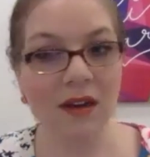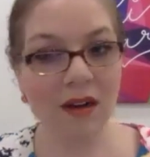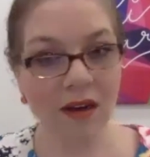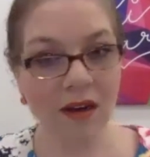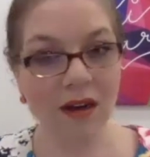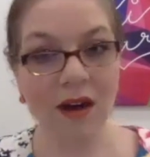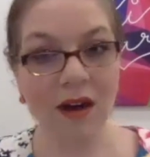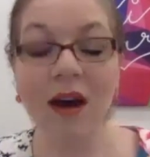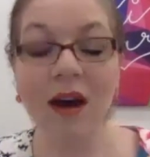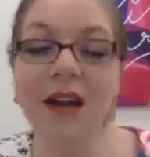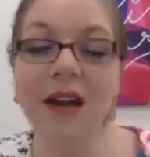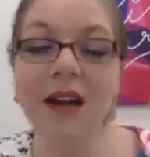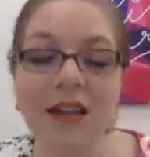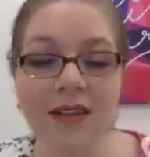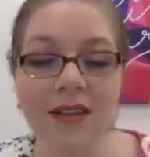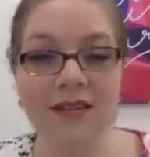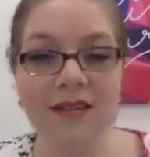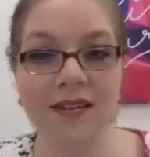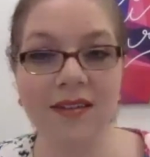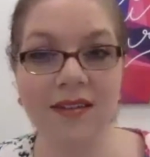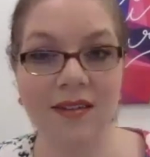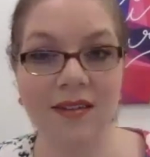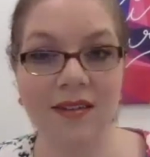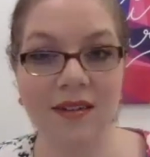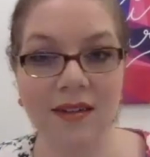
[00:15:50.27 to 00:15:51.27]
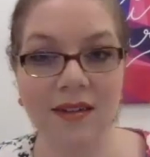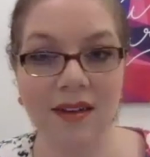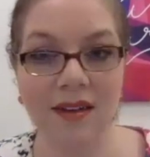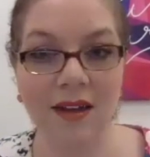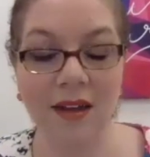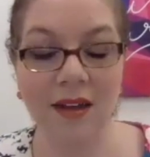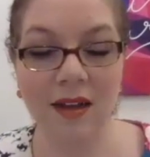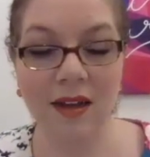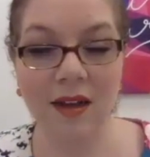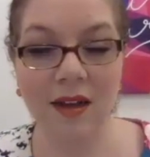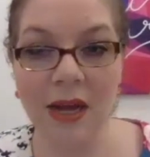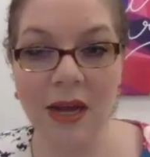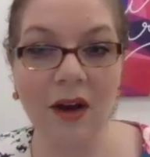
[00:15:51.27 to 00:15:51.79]
honest
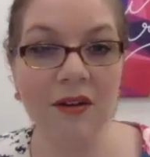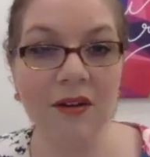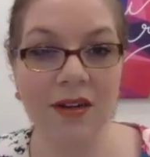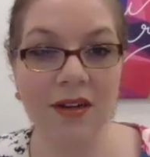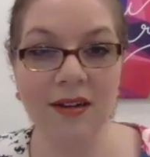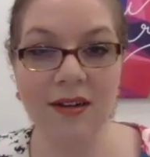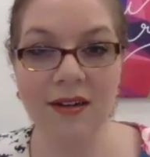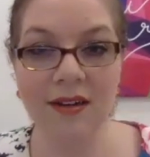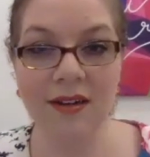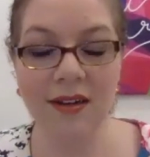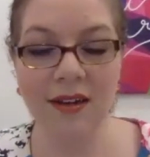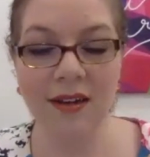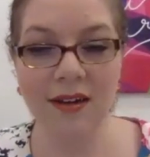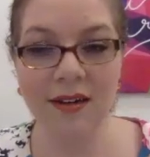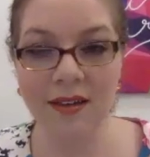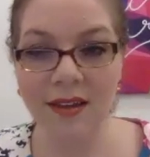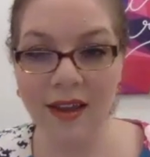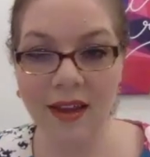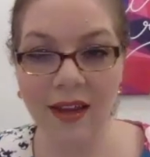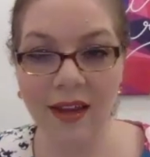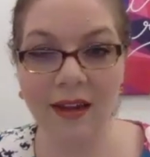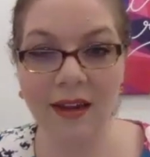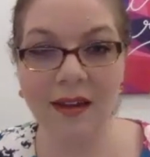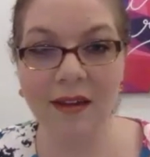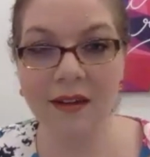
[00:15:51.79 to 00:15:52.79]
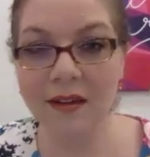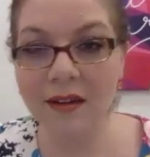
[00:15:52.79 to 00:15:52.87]
about it and like